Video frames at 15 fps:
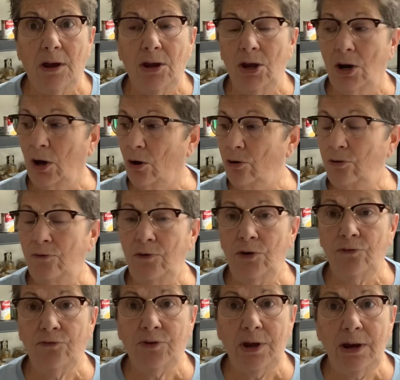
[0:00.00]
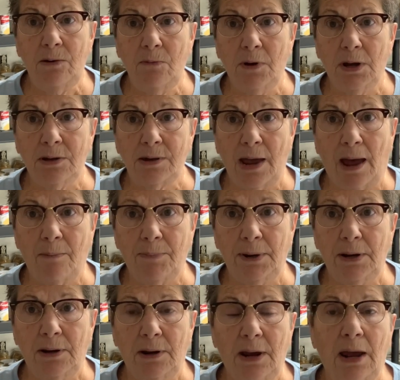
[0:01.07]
You know, you, you've seen what's happened.